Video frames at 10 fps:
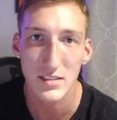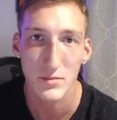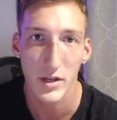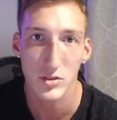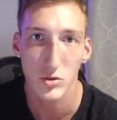
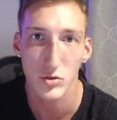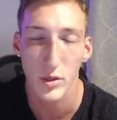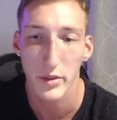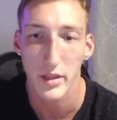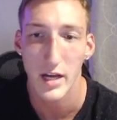muscle
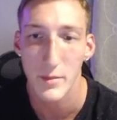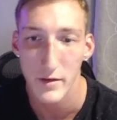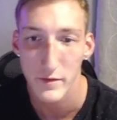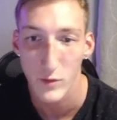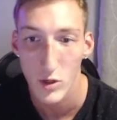growth on my
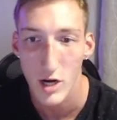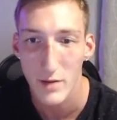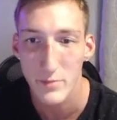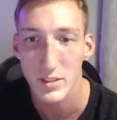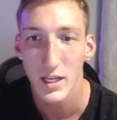
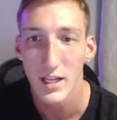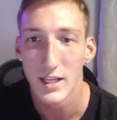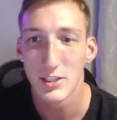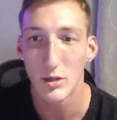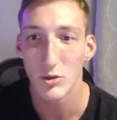forearms,
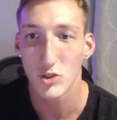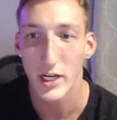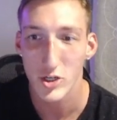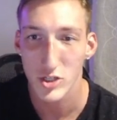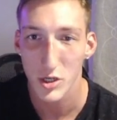so I was
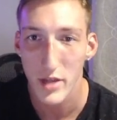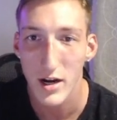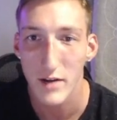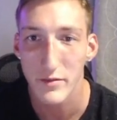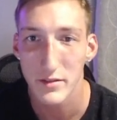trying to show that
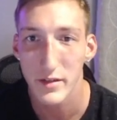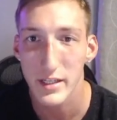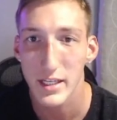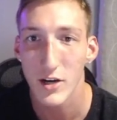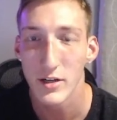off in the
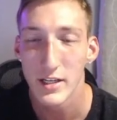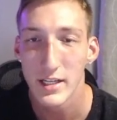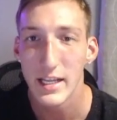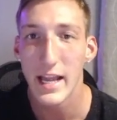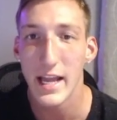video.
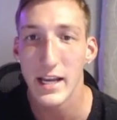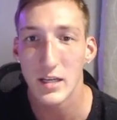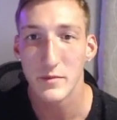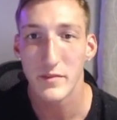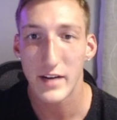And
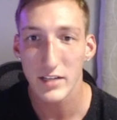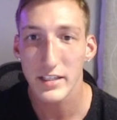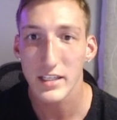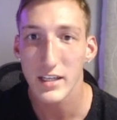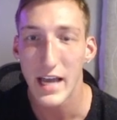um,
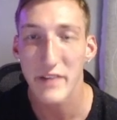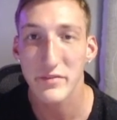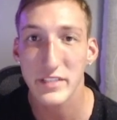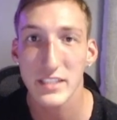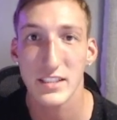finally, a
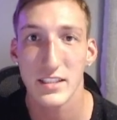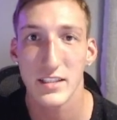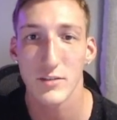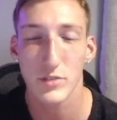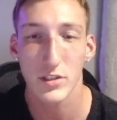half decent
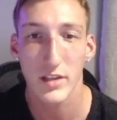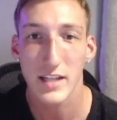rear lat